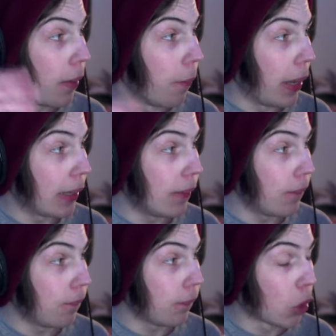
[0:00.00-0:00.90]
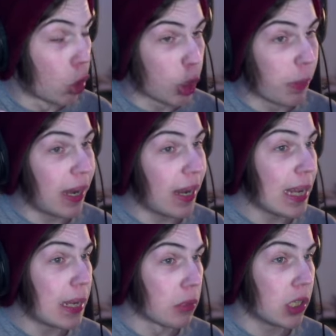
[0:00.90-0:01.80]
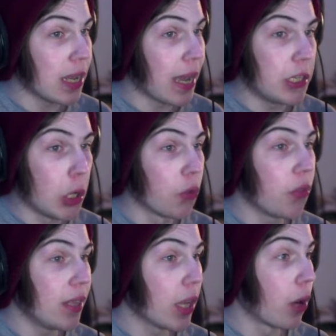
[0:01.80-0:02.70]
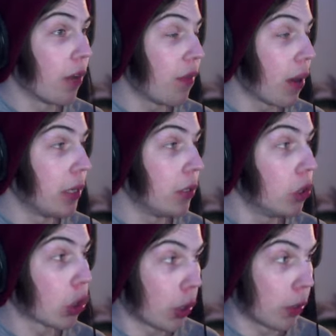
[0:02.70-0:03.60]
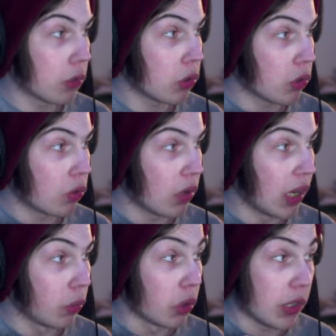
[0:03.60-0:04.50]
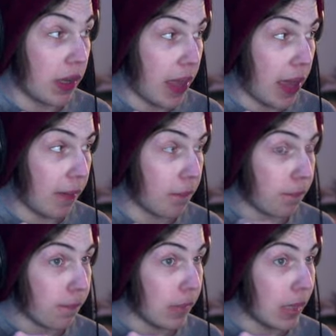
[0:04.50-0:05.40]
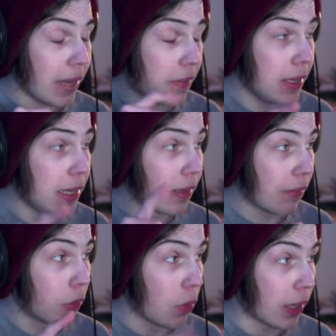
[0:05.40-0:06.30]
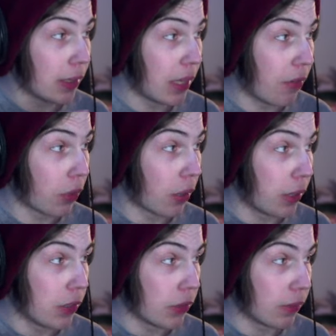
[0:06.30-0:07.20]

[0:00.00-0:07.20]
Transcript: But Kirkman and AMC, I don't think they're on very good terms. I will say that. I think he left The Walking Dead for a reason.